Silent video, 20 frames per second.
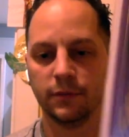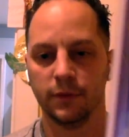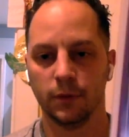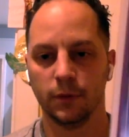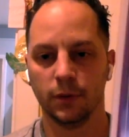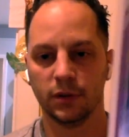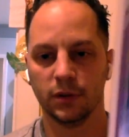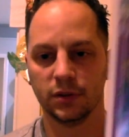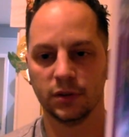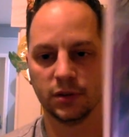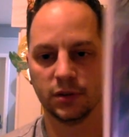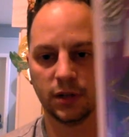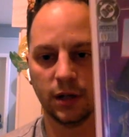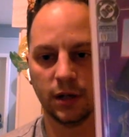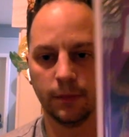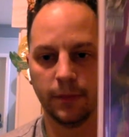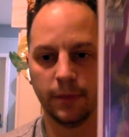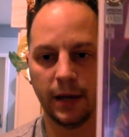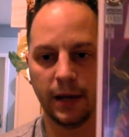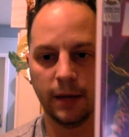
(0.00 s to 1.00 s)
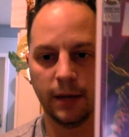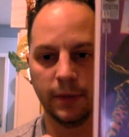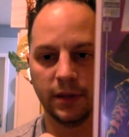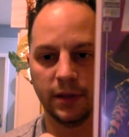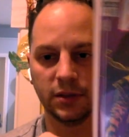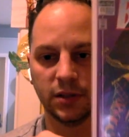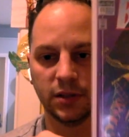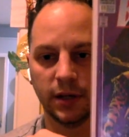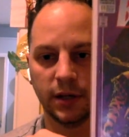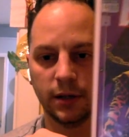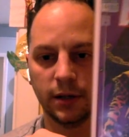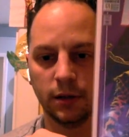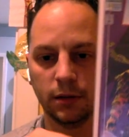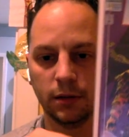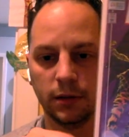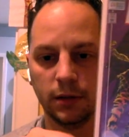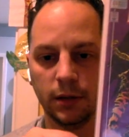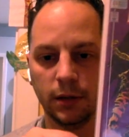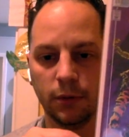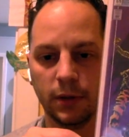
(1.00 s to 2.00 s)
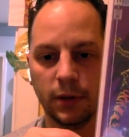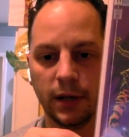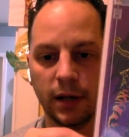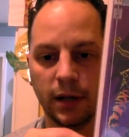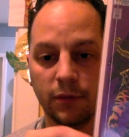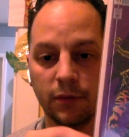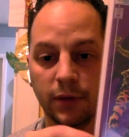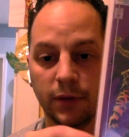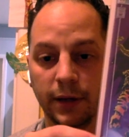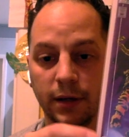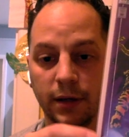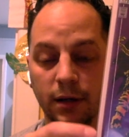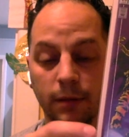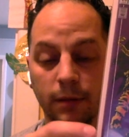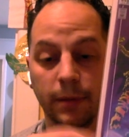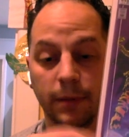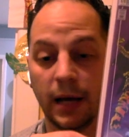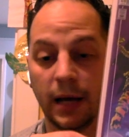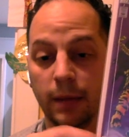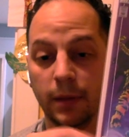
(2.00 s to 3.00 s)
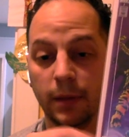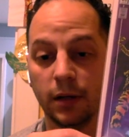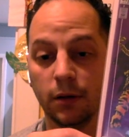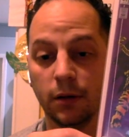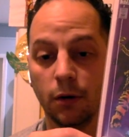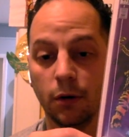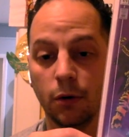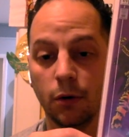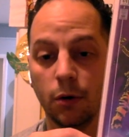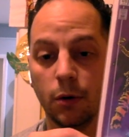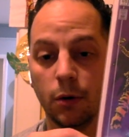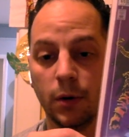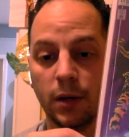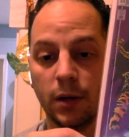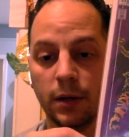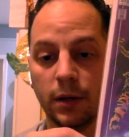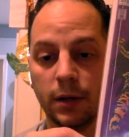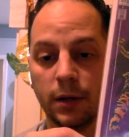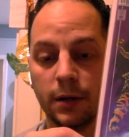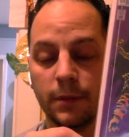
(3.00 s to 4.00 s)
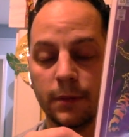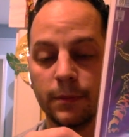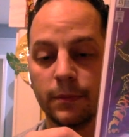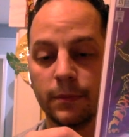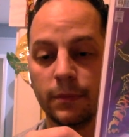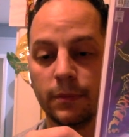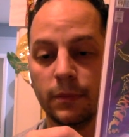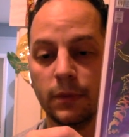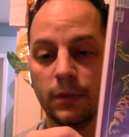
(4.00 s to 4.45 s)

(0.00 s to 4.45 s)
If it was a Batman title, it would have like a Batman logo on there.